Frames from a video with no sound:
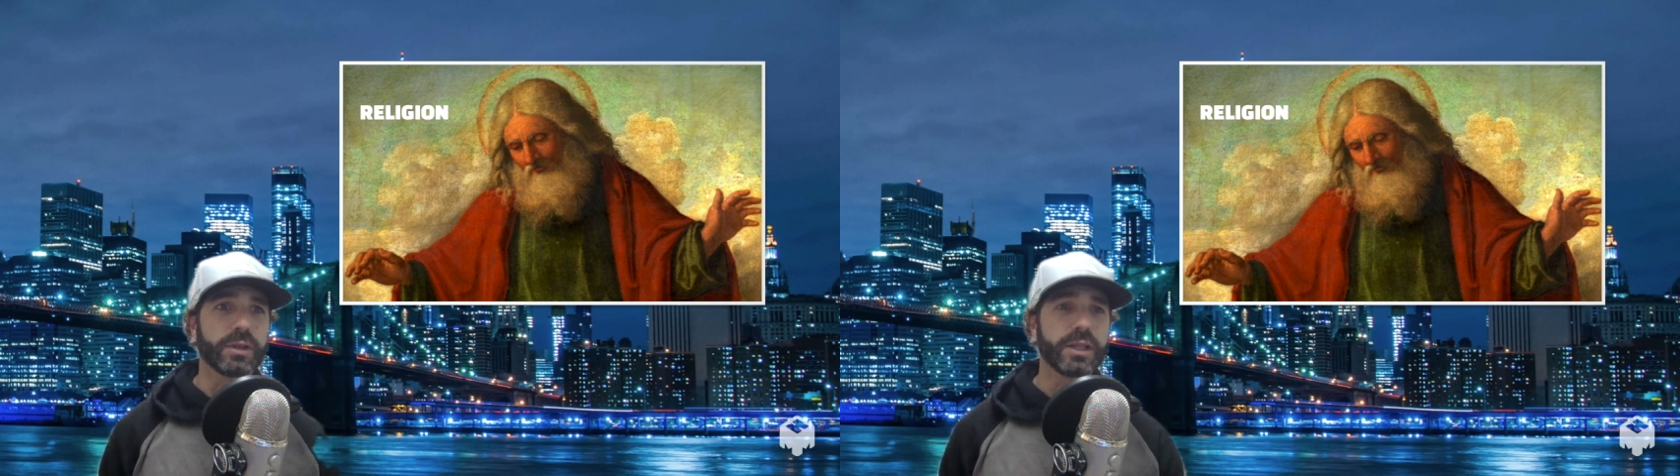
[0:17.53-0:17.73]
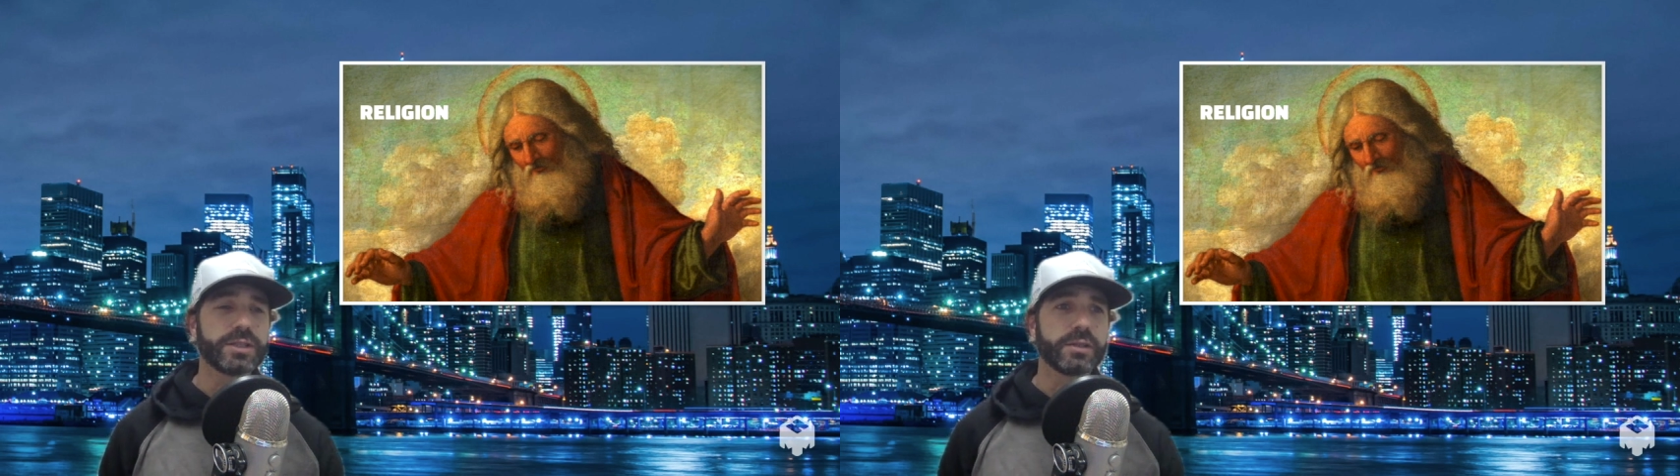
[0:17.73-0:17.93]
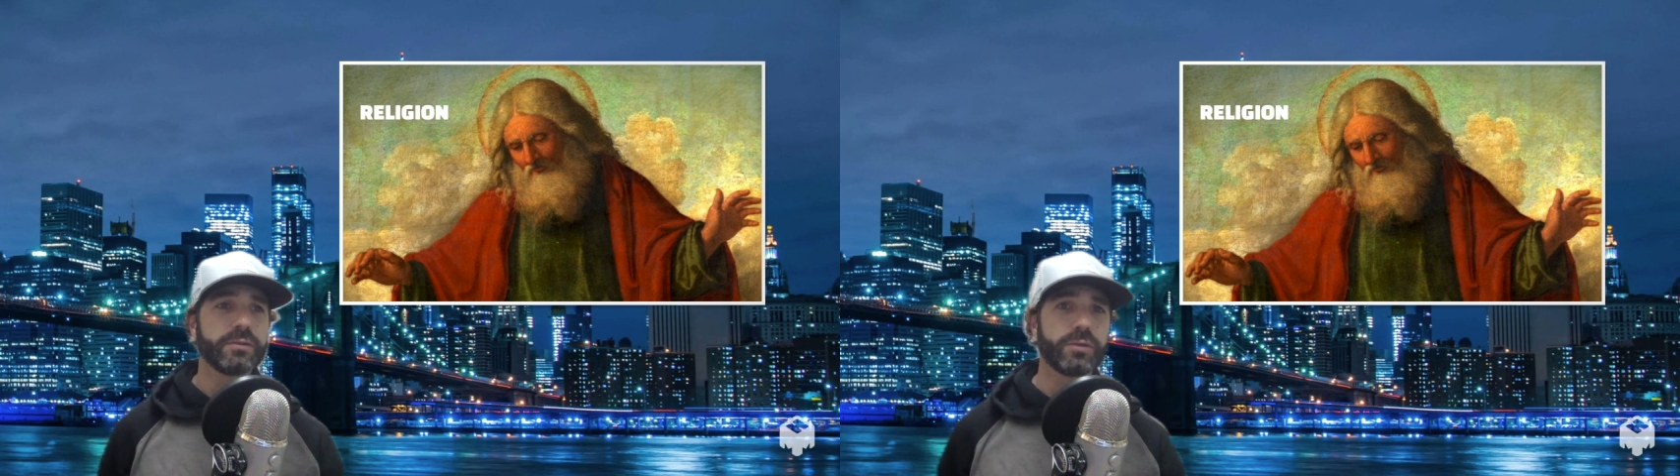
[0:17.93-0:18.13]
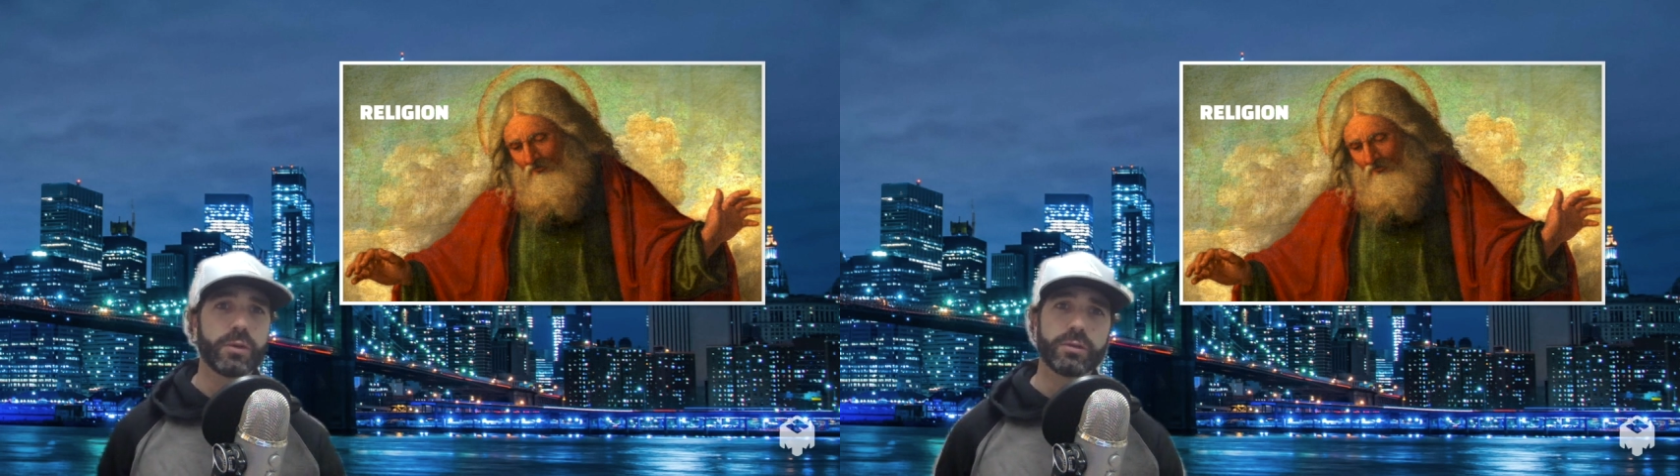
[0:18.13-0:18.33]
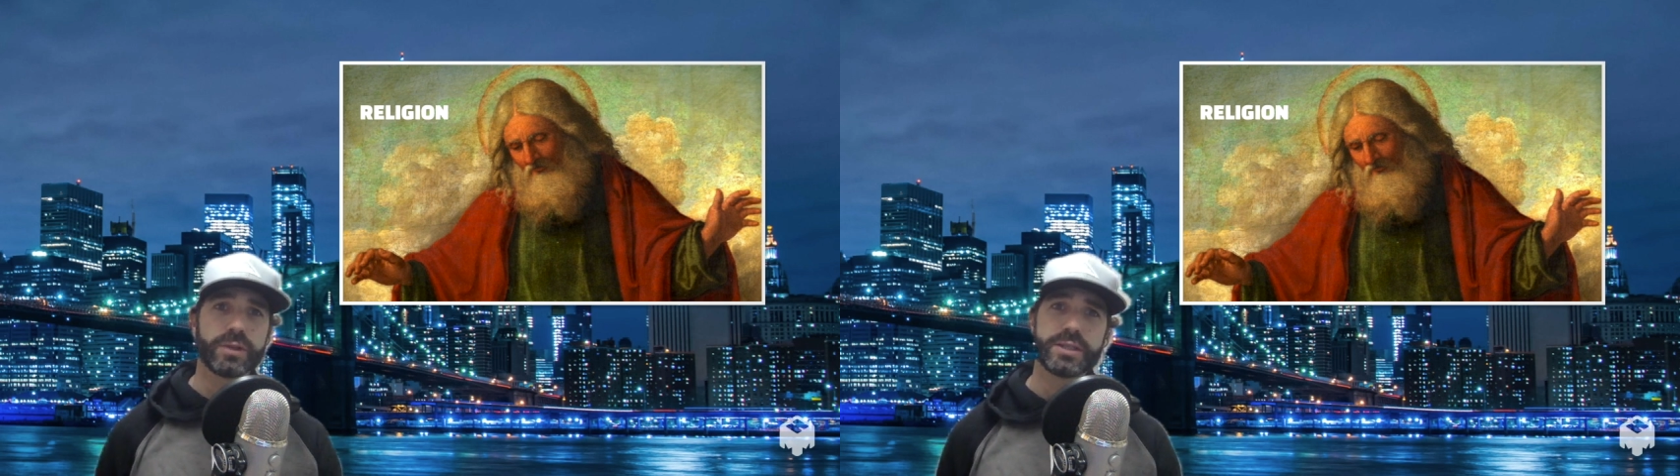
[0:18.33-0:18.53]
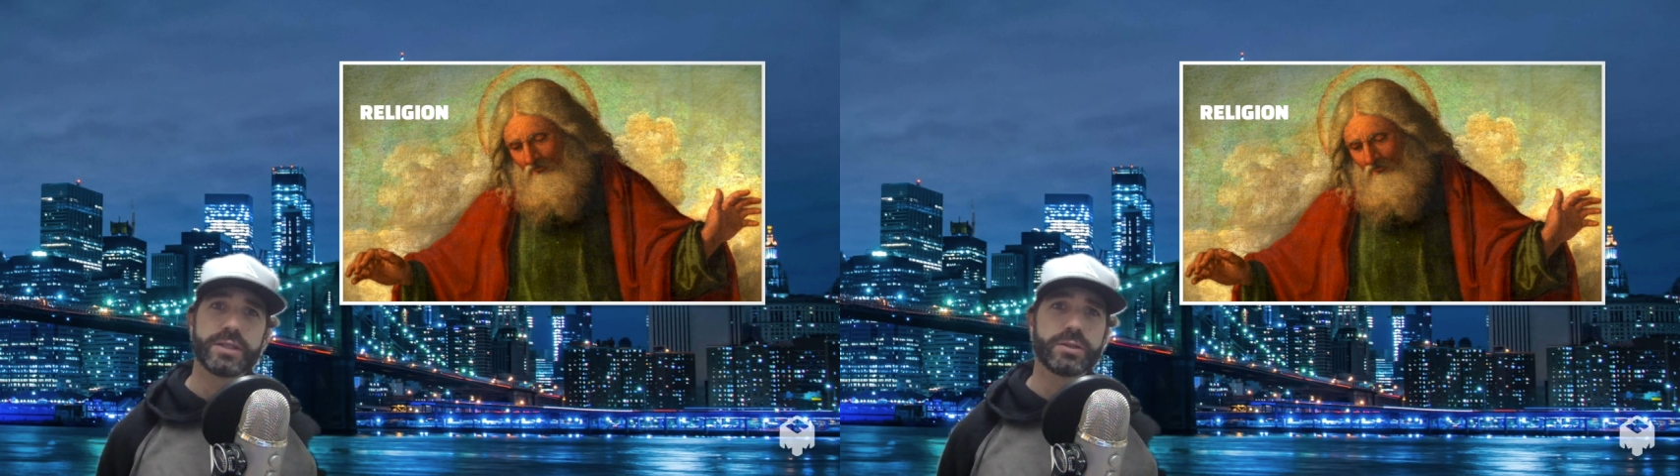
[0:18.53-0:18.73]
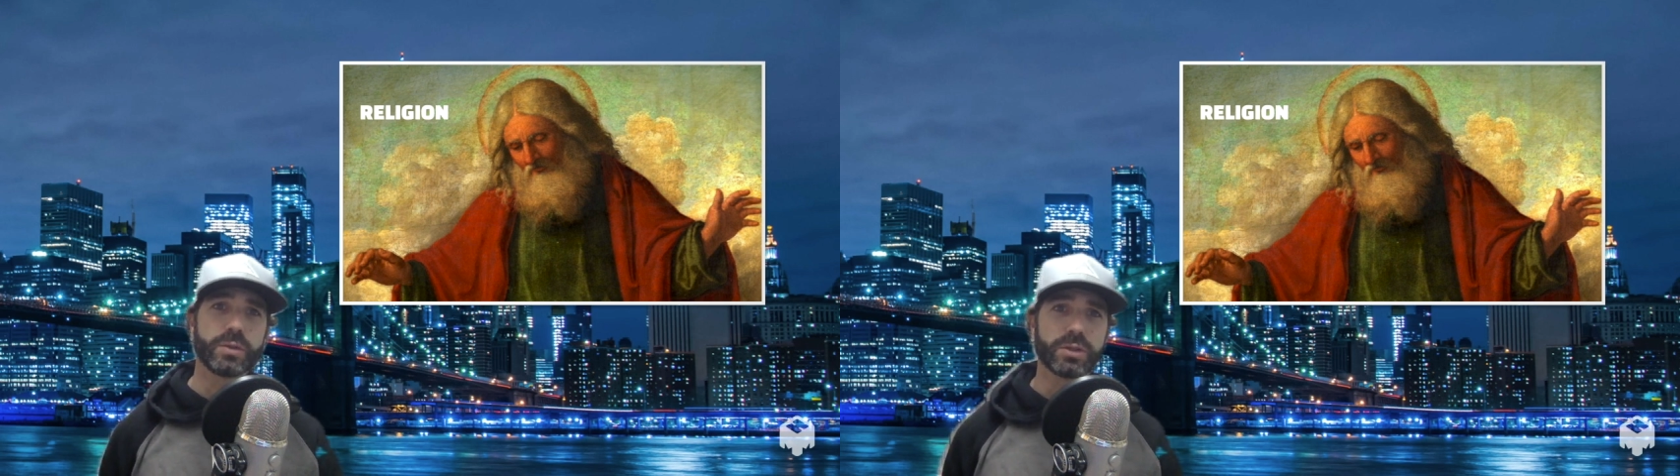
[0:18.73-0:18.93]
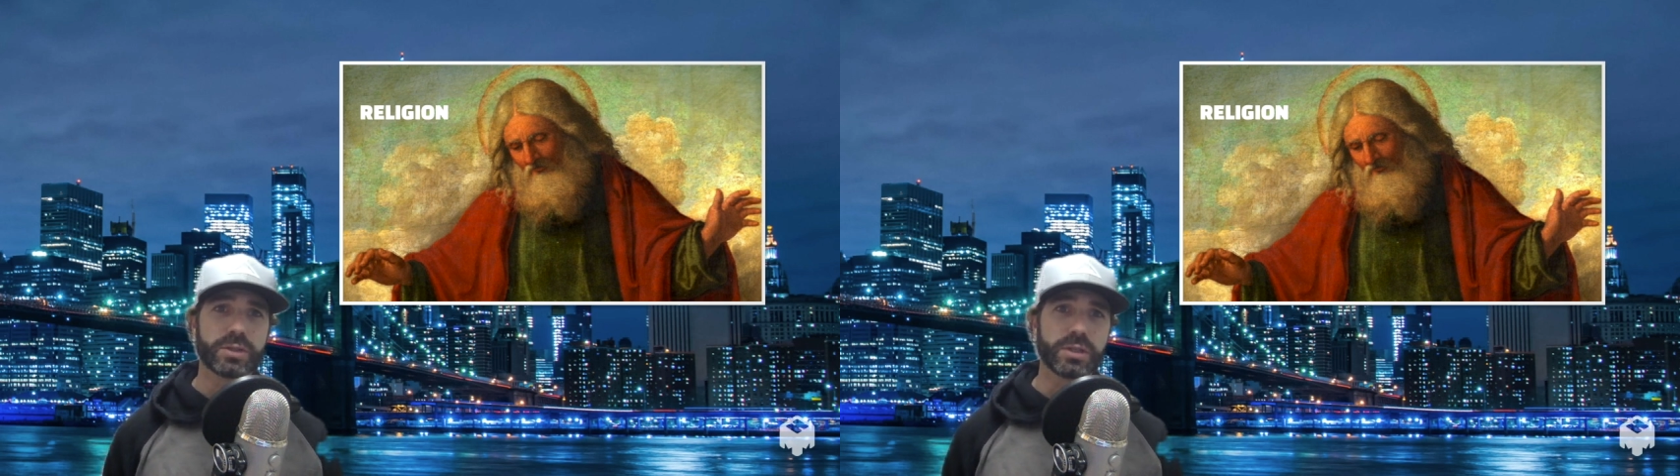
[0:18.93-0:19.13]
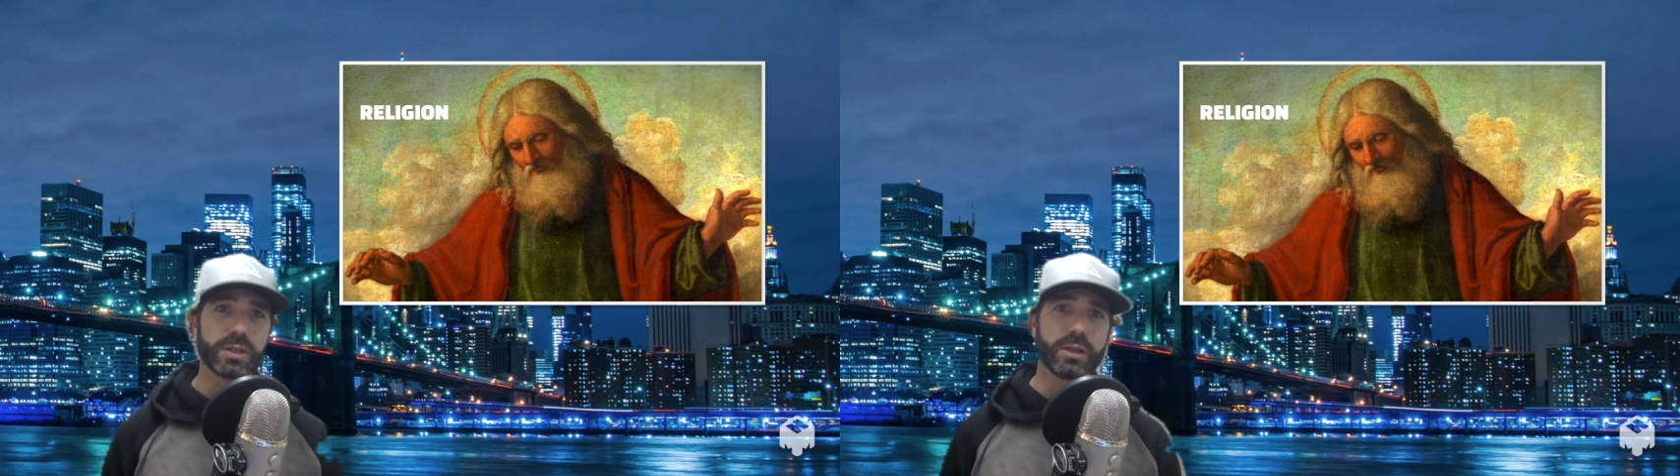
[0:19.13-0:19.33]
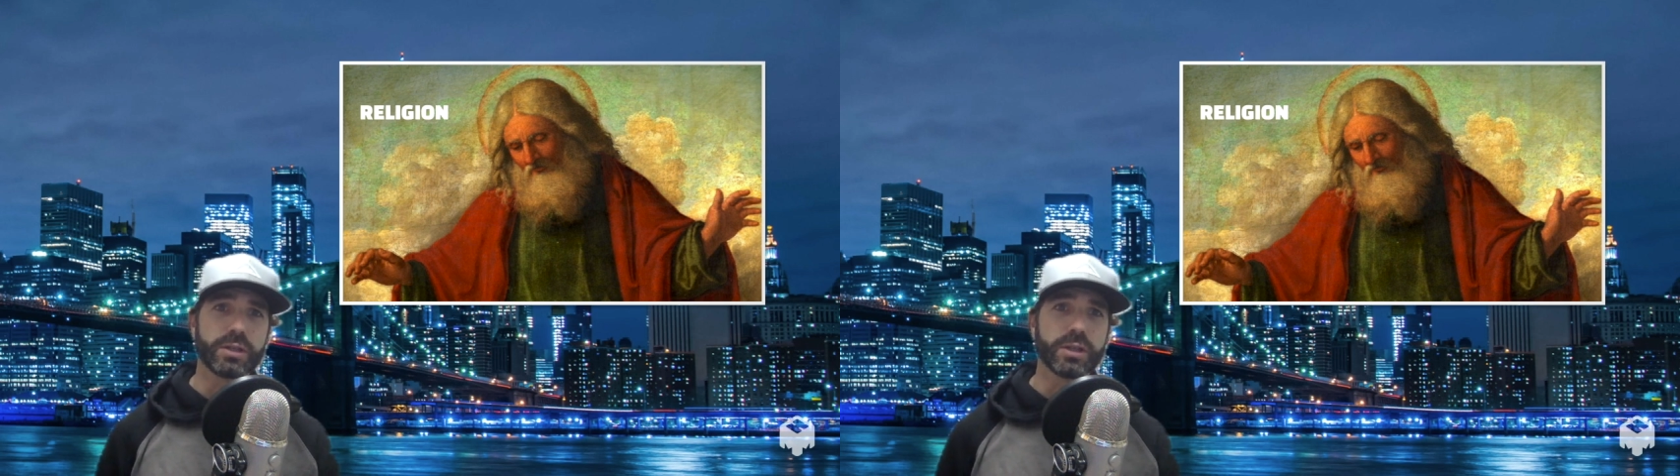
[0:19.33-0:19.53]
religion for reasons which are
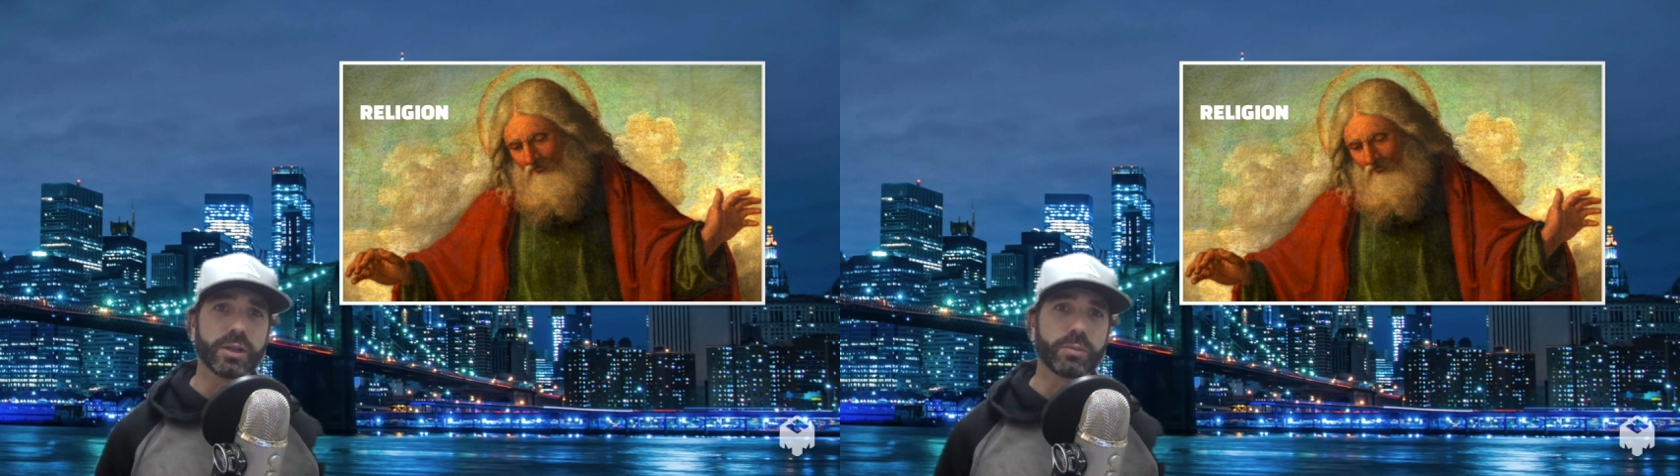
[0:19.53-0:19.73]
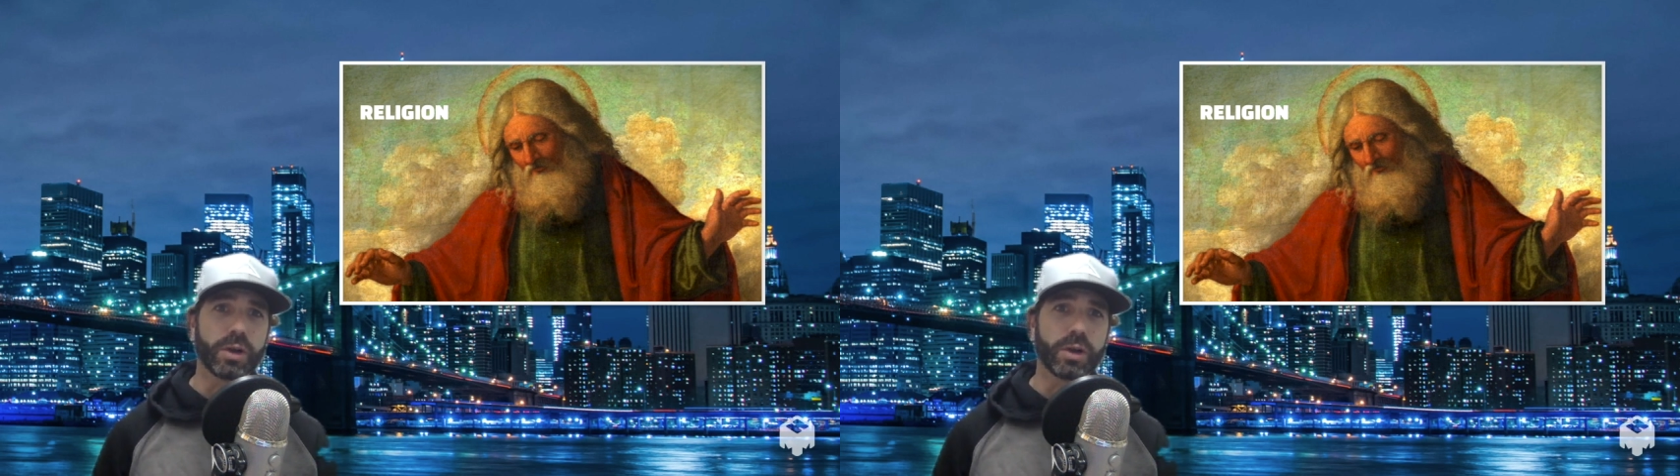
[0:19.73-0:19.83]
still unclear,